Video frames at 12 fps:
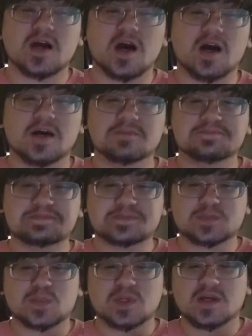
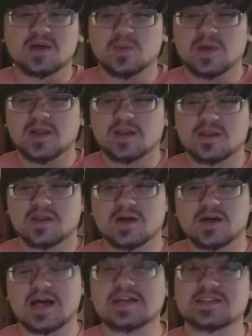
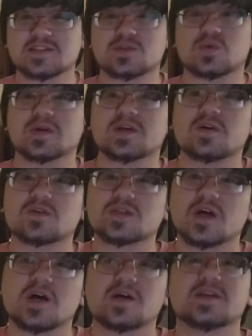as the story goes
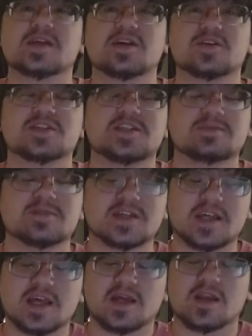on, Kirishima
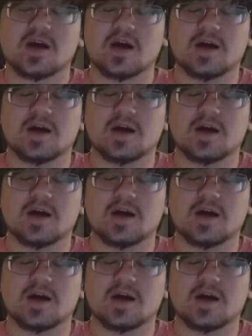can